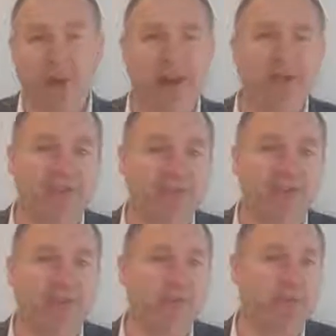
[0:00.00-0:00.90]
place for
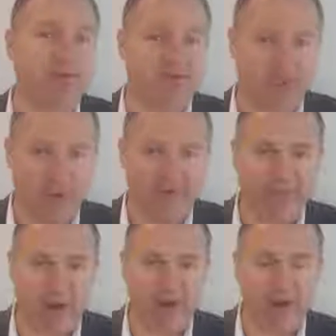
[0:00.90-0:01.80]
service business
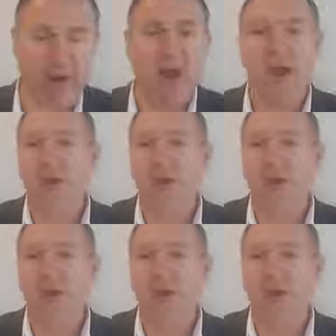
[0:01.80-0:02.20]
prosperity.